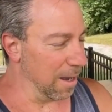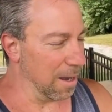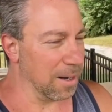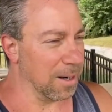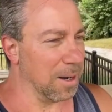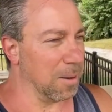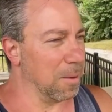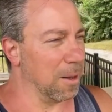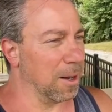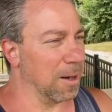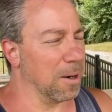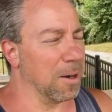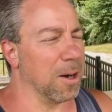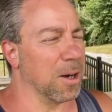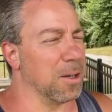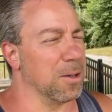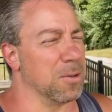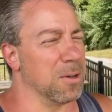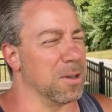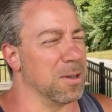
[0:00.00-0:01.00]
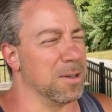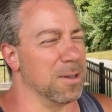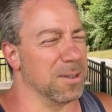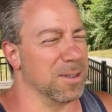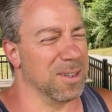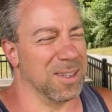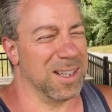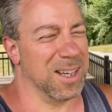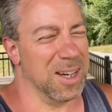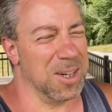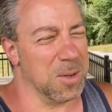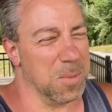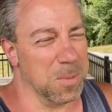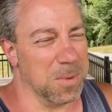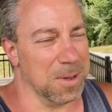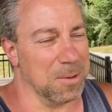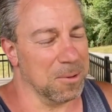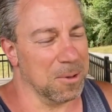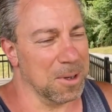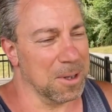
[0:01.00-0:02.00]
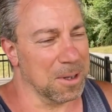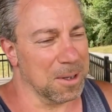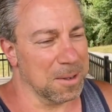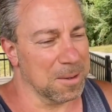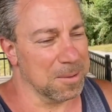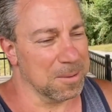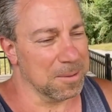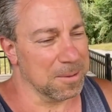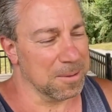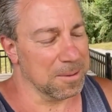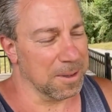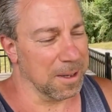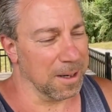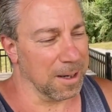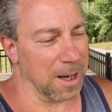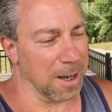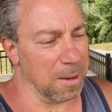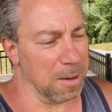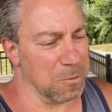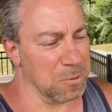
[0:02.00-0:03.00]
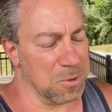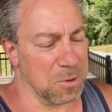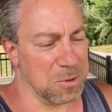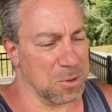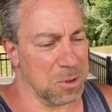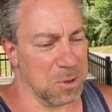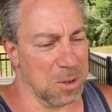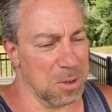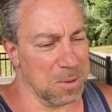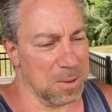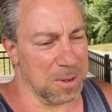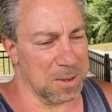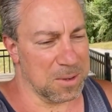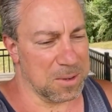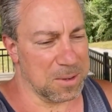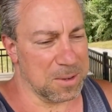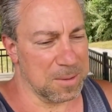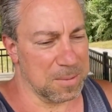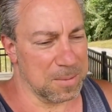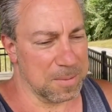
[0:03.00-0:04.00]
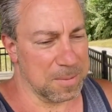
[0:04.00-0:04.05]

I'm like, are you kidding me, really? Like, I was just curious.